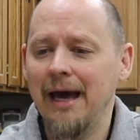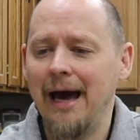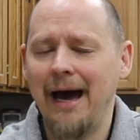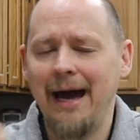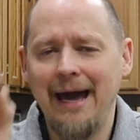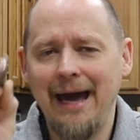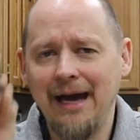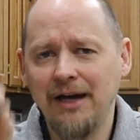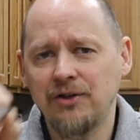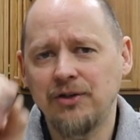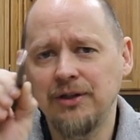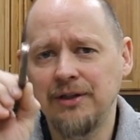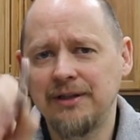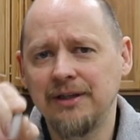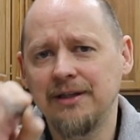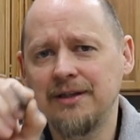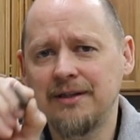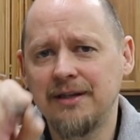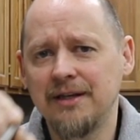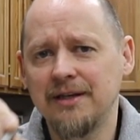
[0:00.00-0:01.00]
I actually
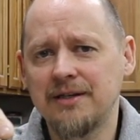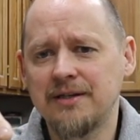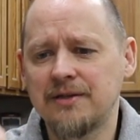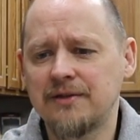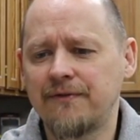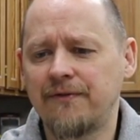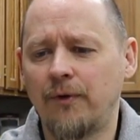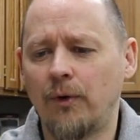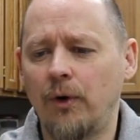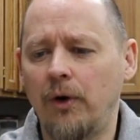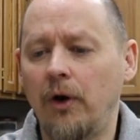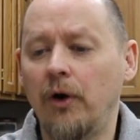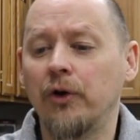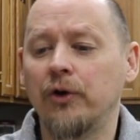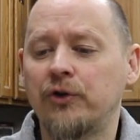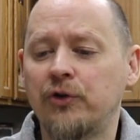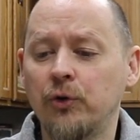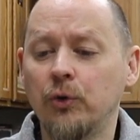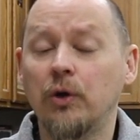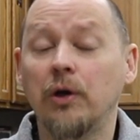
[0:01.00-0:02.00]
did this for,
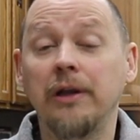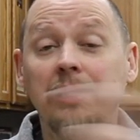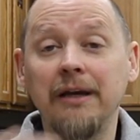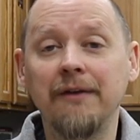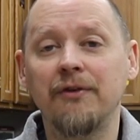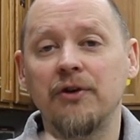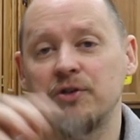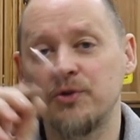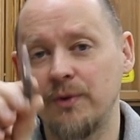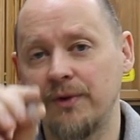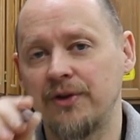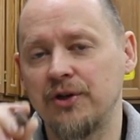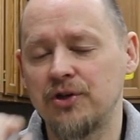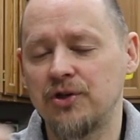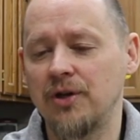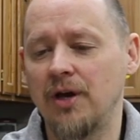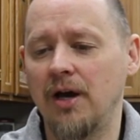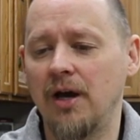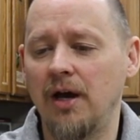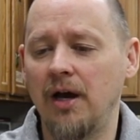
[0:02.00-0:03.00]
or two cleavers with
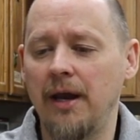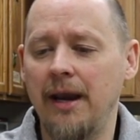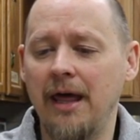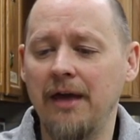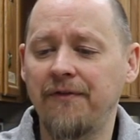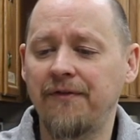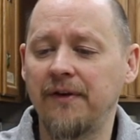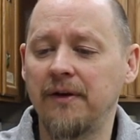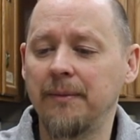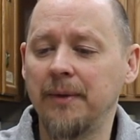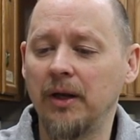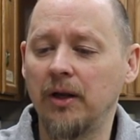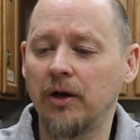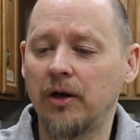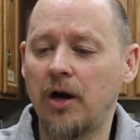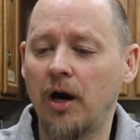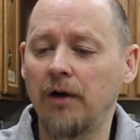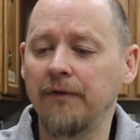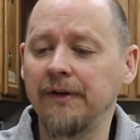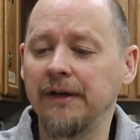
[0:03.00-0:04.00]
a, uh, a knife in the middle,
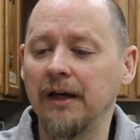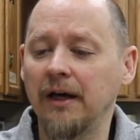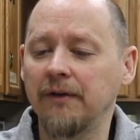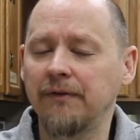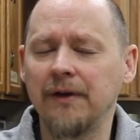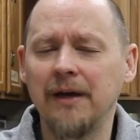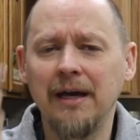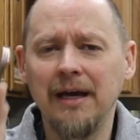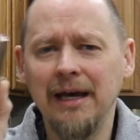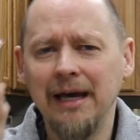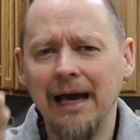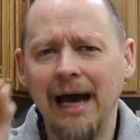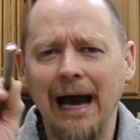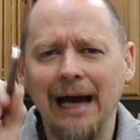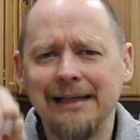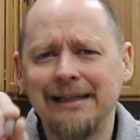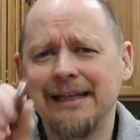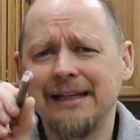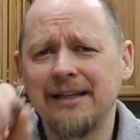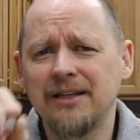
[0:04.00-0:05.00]
a carving knife.
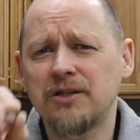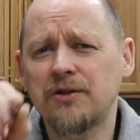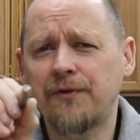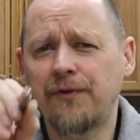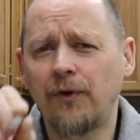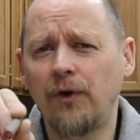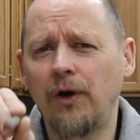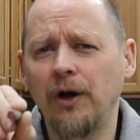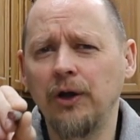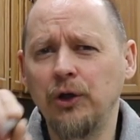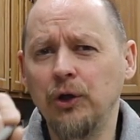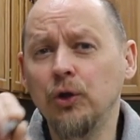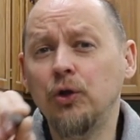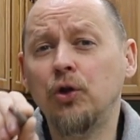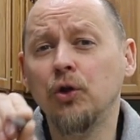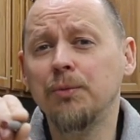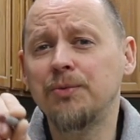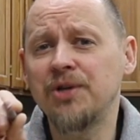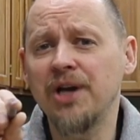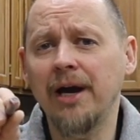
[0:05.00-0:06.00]
I did this for a
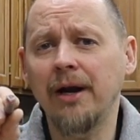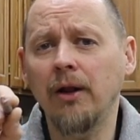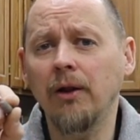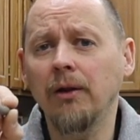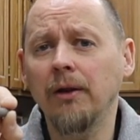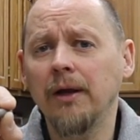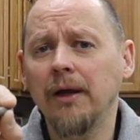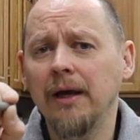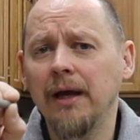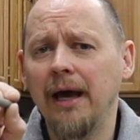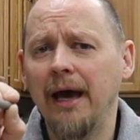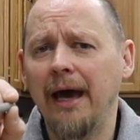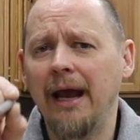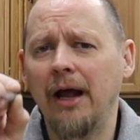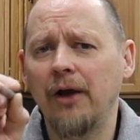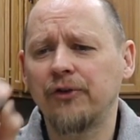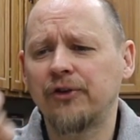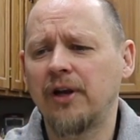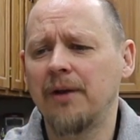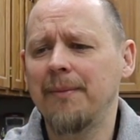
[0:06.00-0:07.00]
YouTube channel and
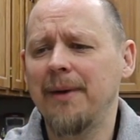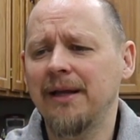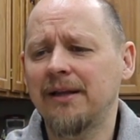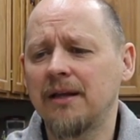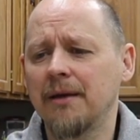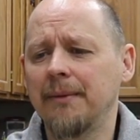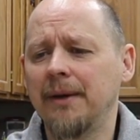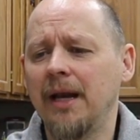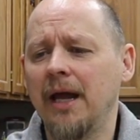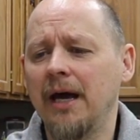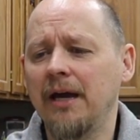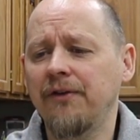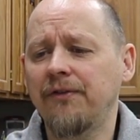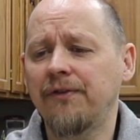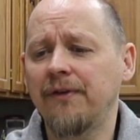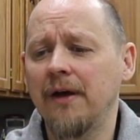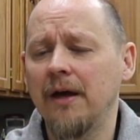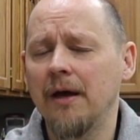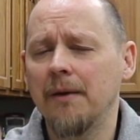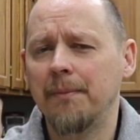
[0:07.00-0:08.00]
I was going to make them a
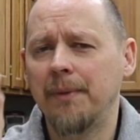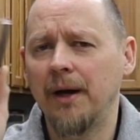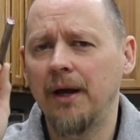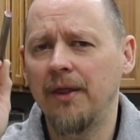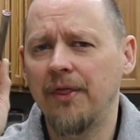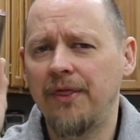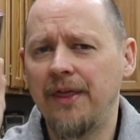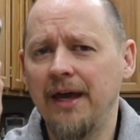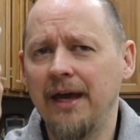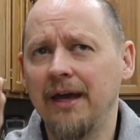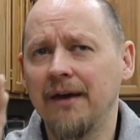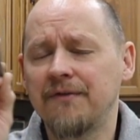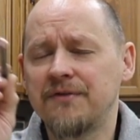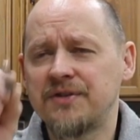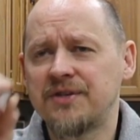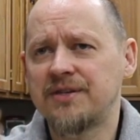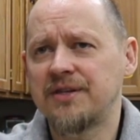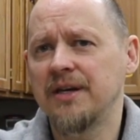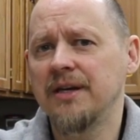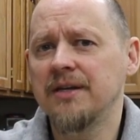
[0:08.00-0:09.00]
knife, but they have
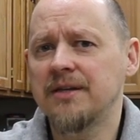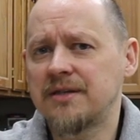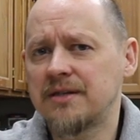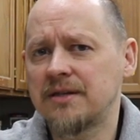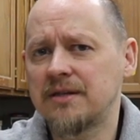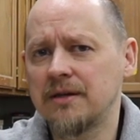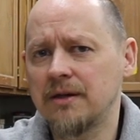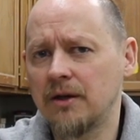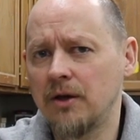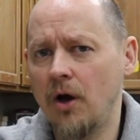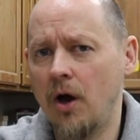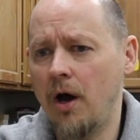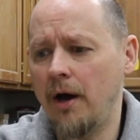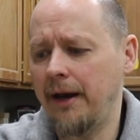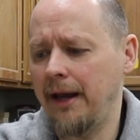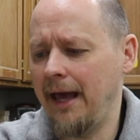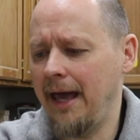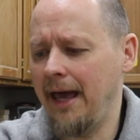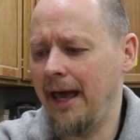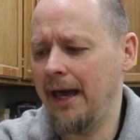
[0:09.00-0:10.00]
since
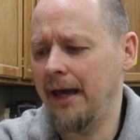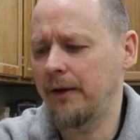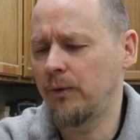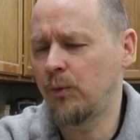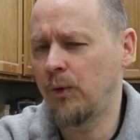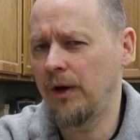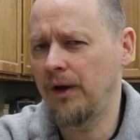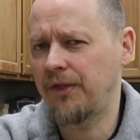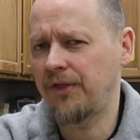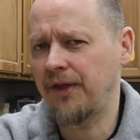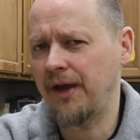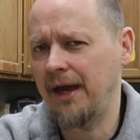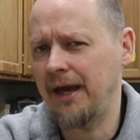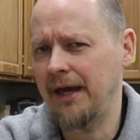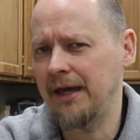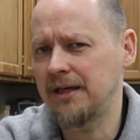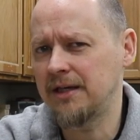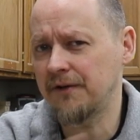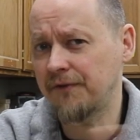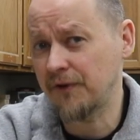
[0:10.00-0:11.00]
gone ahead with
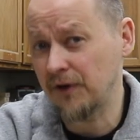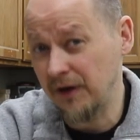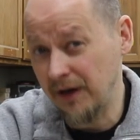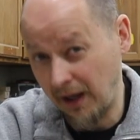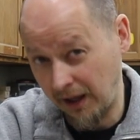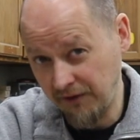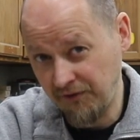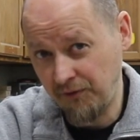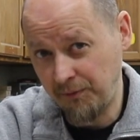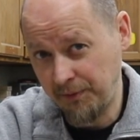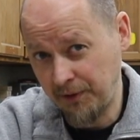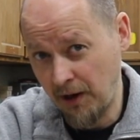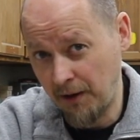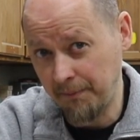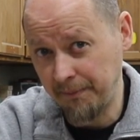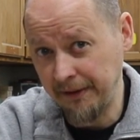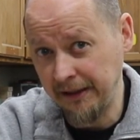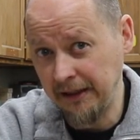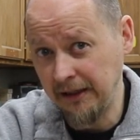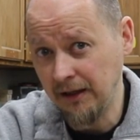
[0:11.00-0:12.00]
a different knife
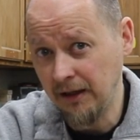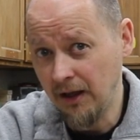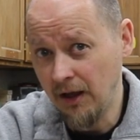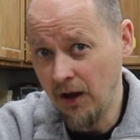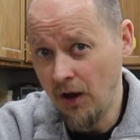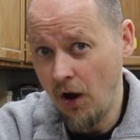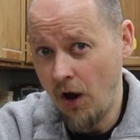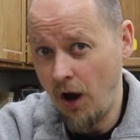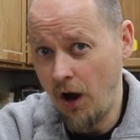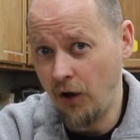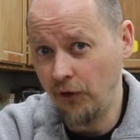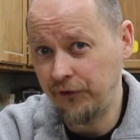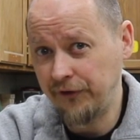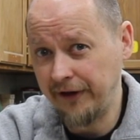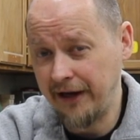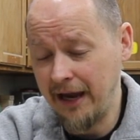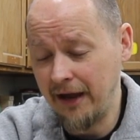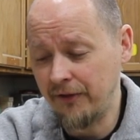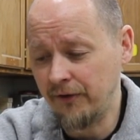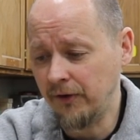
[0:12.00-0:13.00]
company
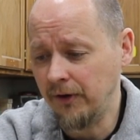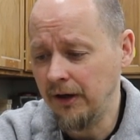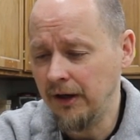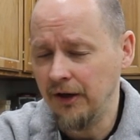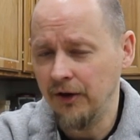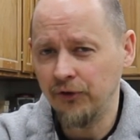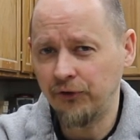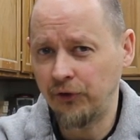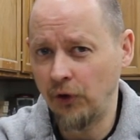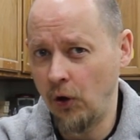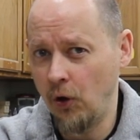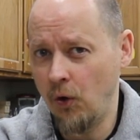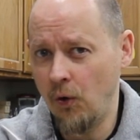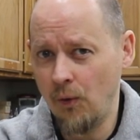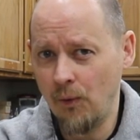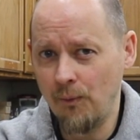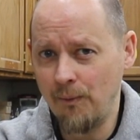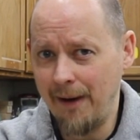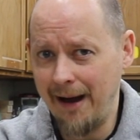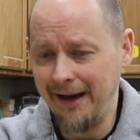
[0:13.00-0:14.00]
altogether.
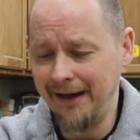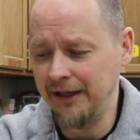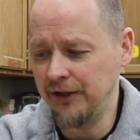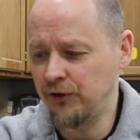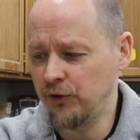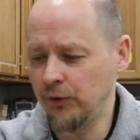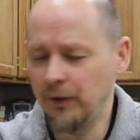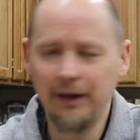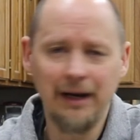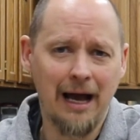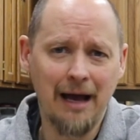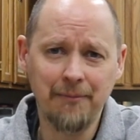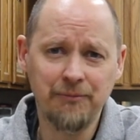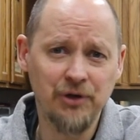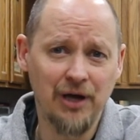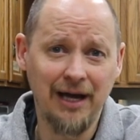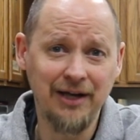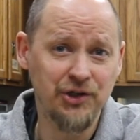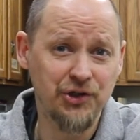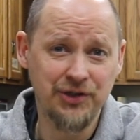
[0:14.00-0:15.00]
So I didn't do it. I'm,
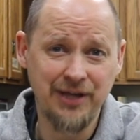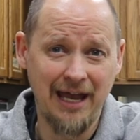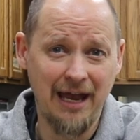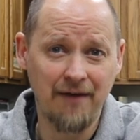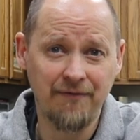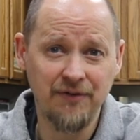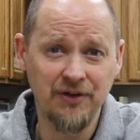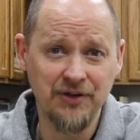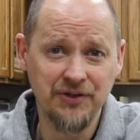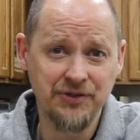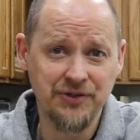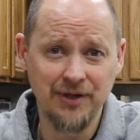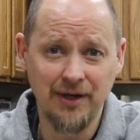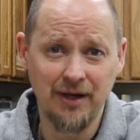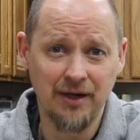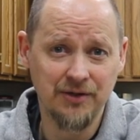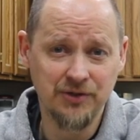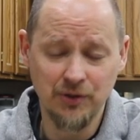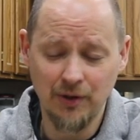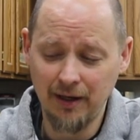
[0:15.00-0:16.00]
i just have this,
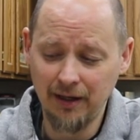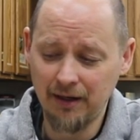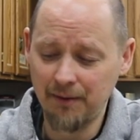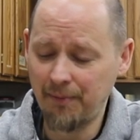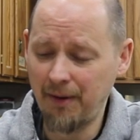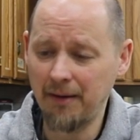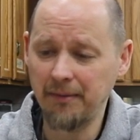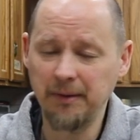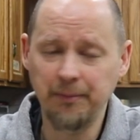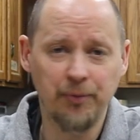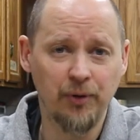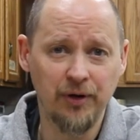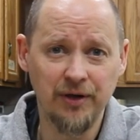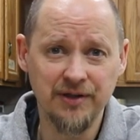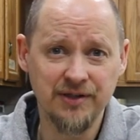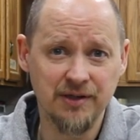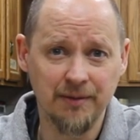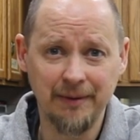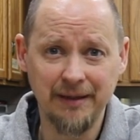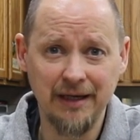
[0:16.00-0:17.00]
uh, so I could probably put it
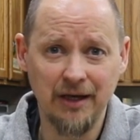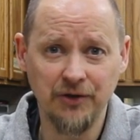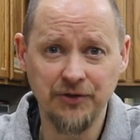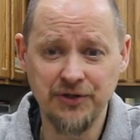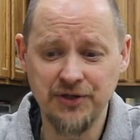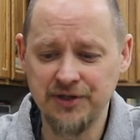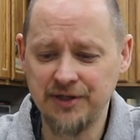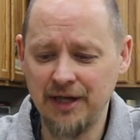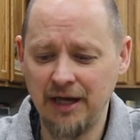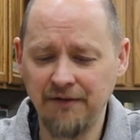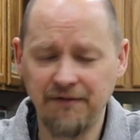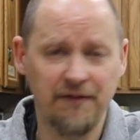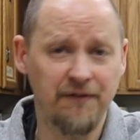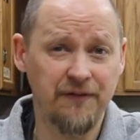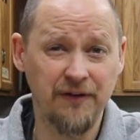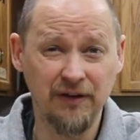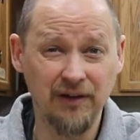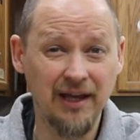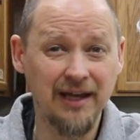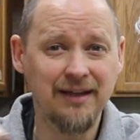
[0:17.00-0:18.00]
in somebody else's knife
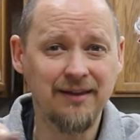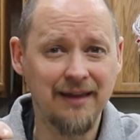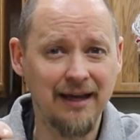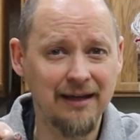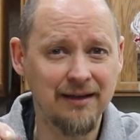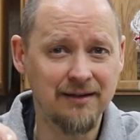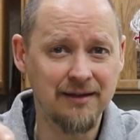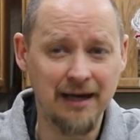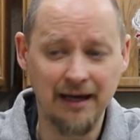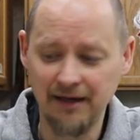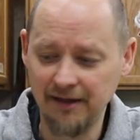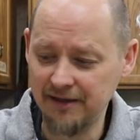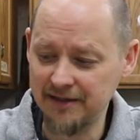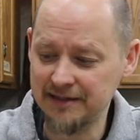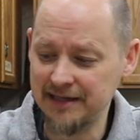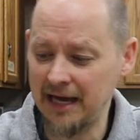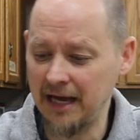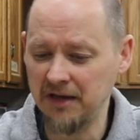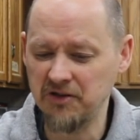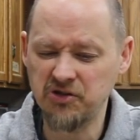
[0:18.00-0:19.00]
if you like that kind of
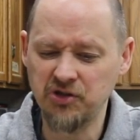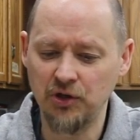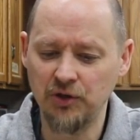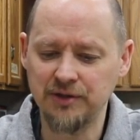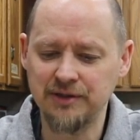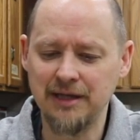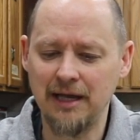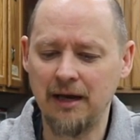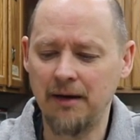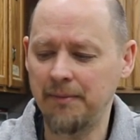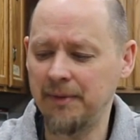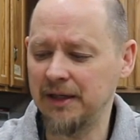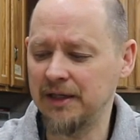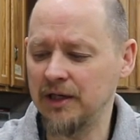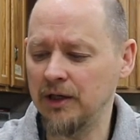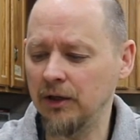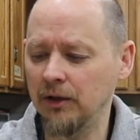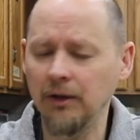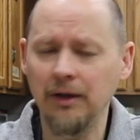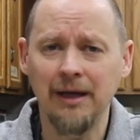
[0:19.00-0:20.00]
design. So it's not a big
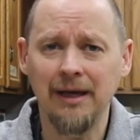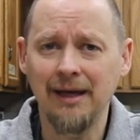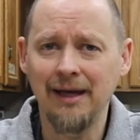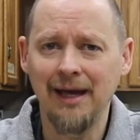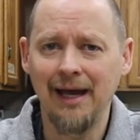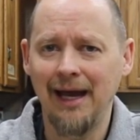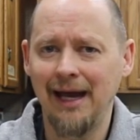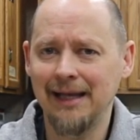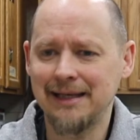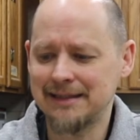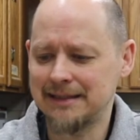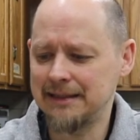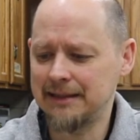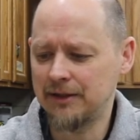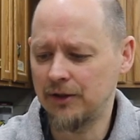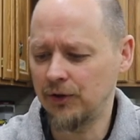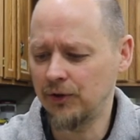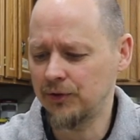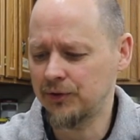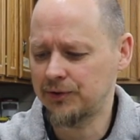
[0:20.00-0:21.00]
deal. It's
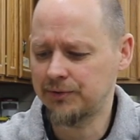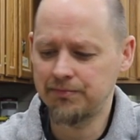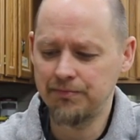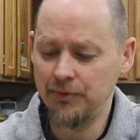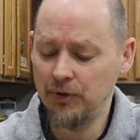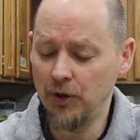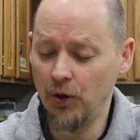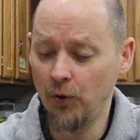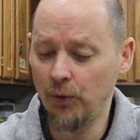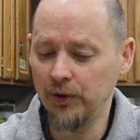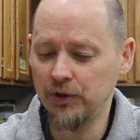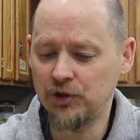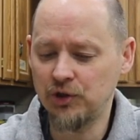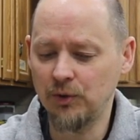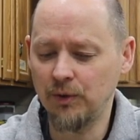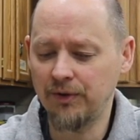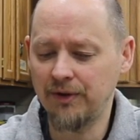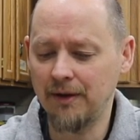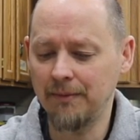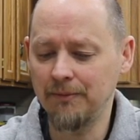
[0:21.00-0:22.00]
There's no
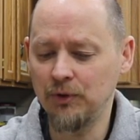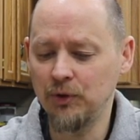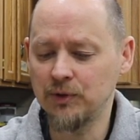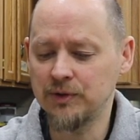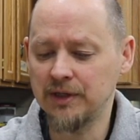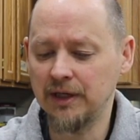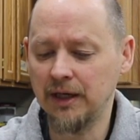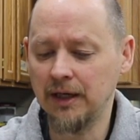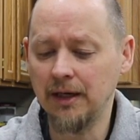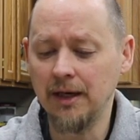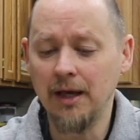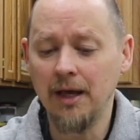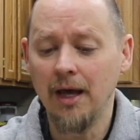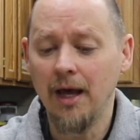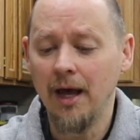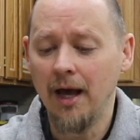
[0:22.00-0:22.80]
issue with them using it.